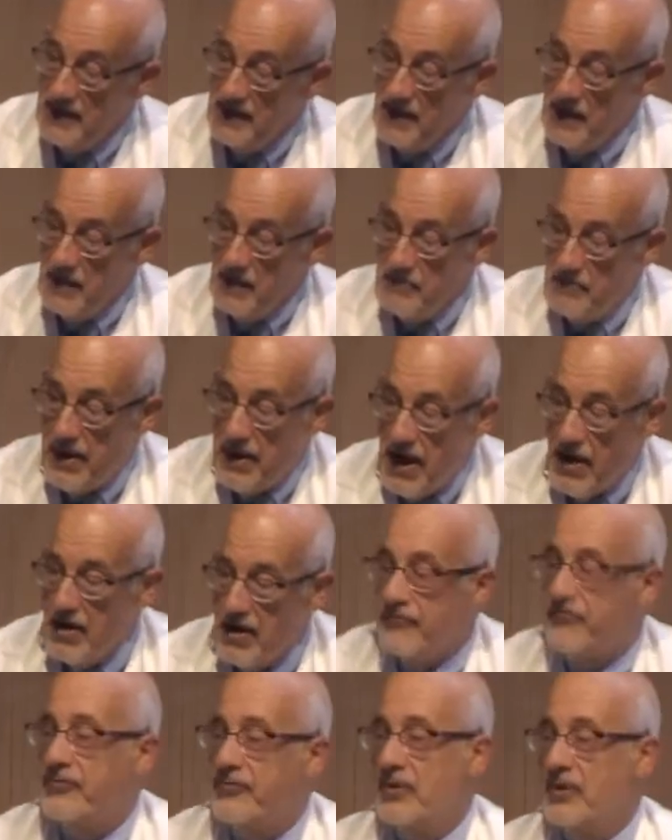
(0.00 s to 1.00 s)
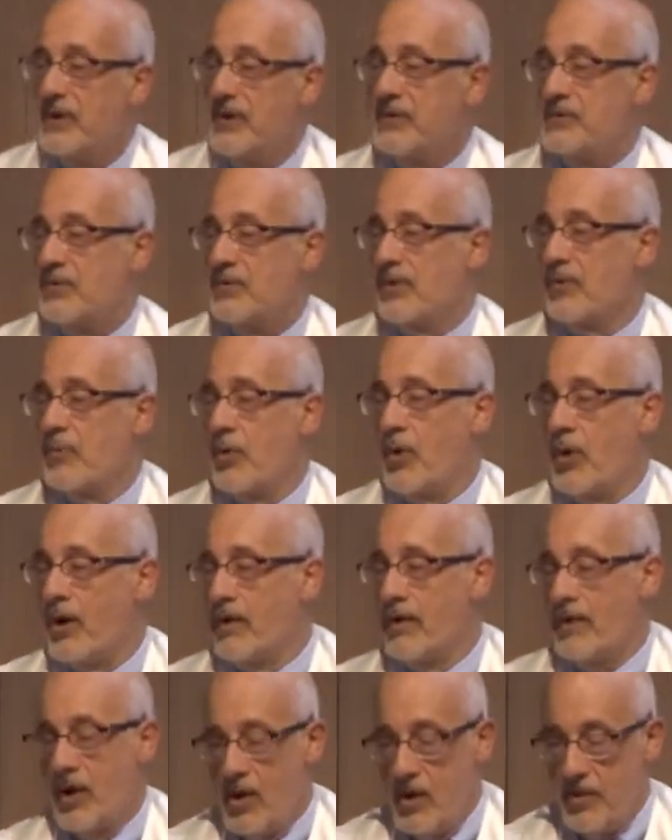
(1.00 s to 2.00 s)
barefoot or wore
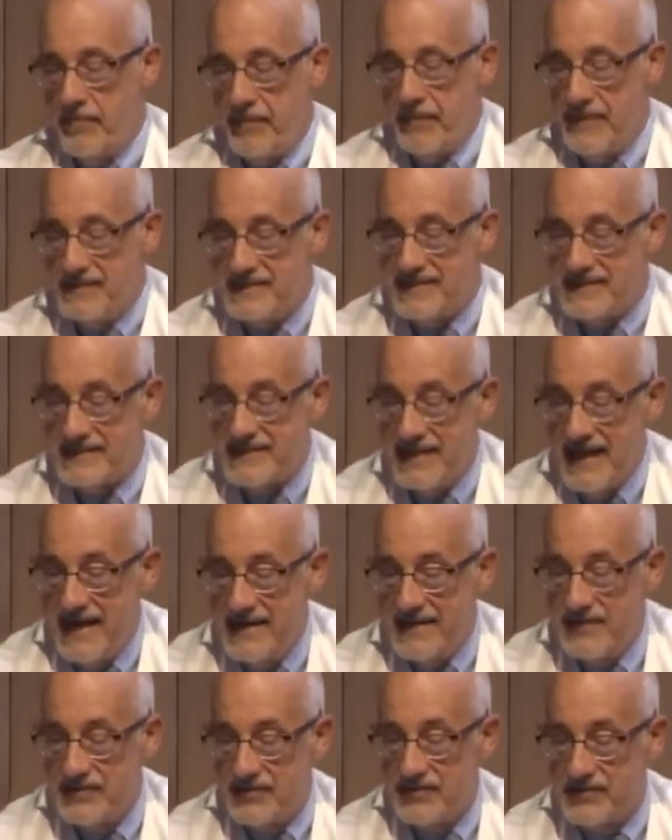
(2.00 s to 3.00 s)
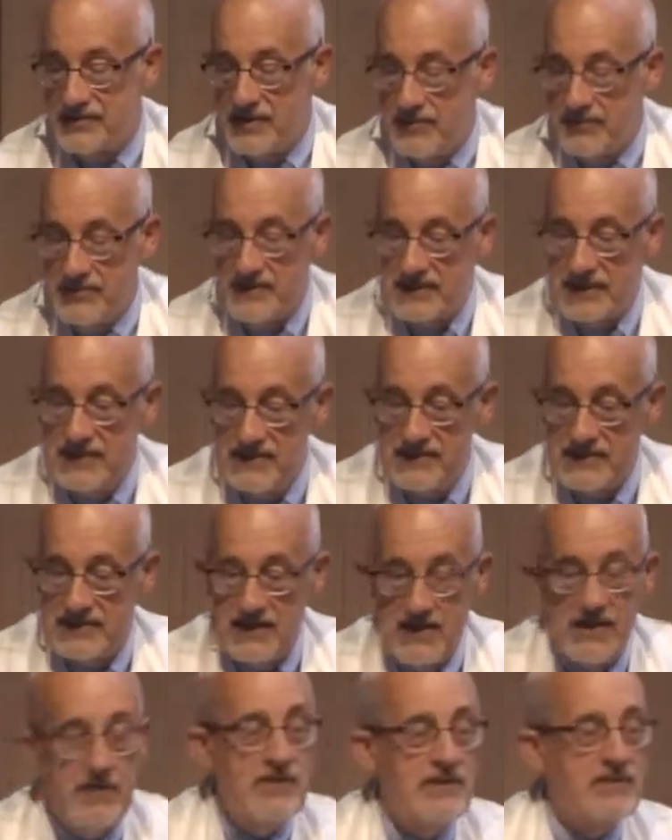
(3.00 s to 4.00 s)
open sandals, it was
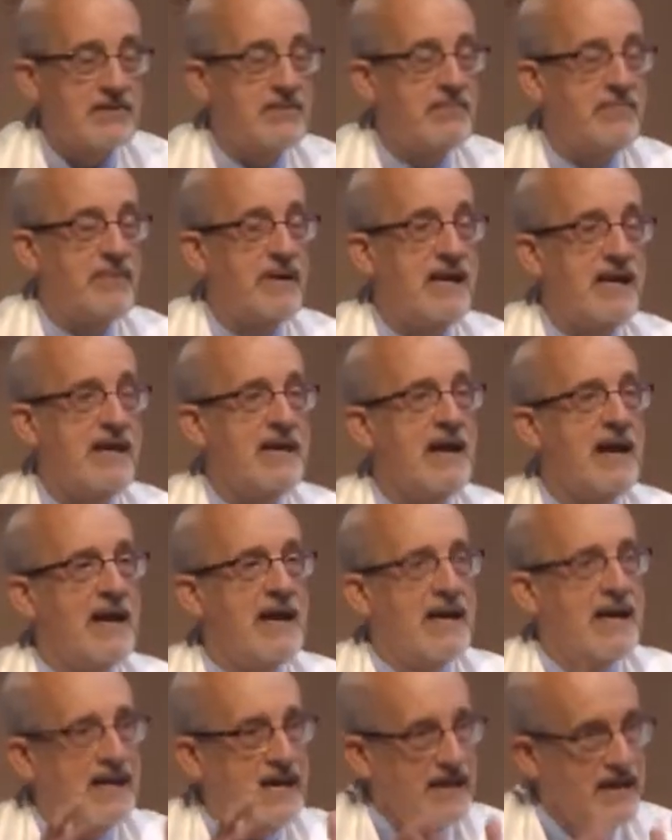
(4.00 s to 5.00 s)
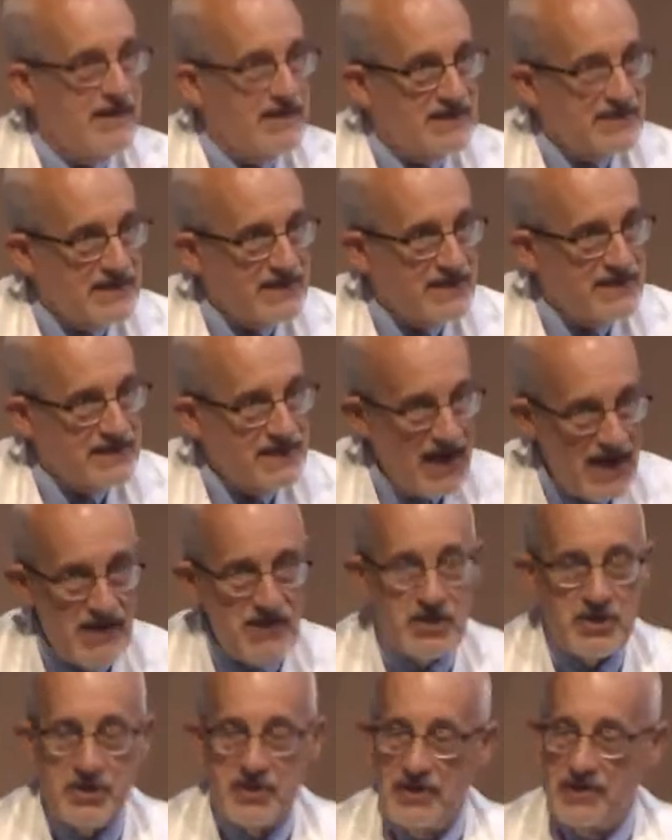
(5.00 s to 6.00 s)
considered to be an
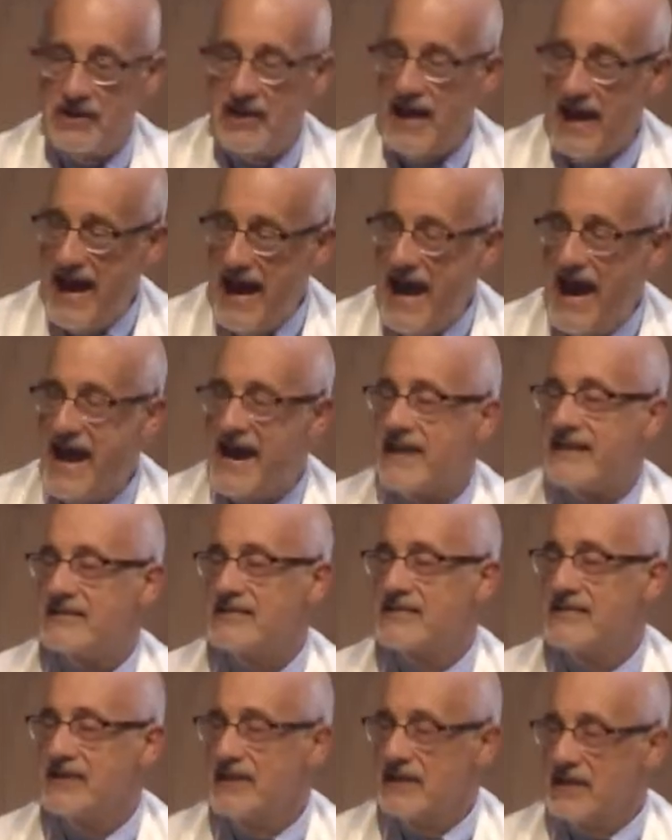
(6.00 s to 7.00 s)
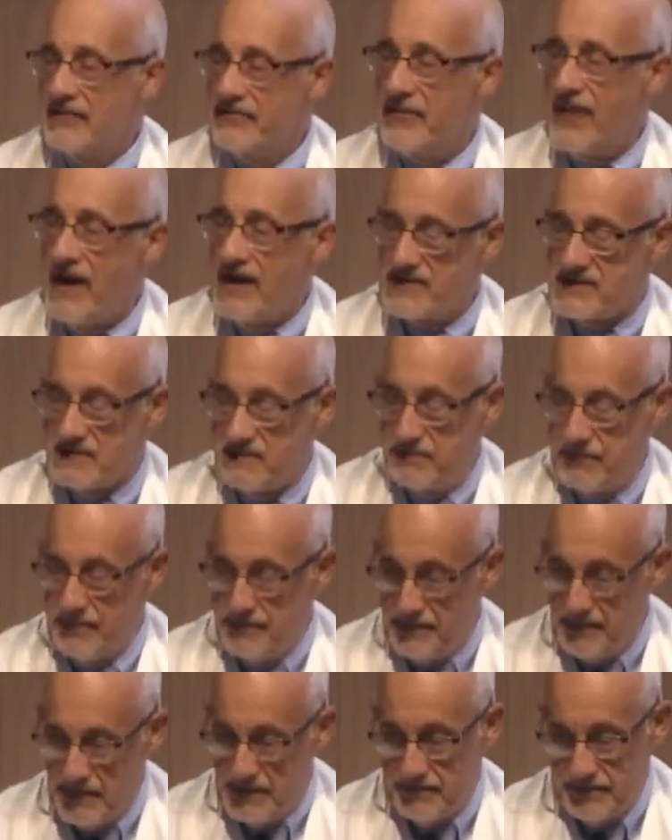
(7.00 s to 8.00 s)
essential act of
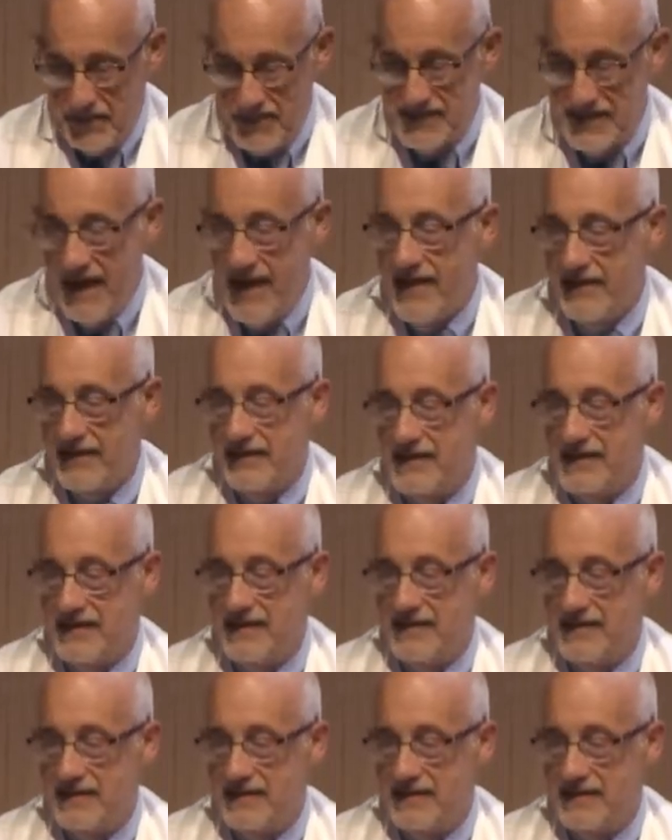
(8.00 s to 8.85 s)
hospitality.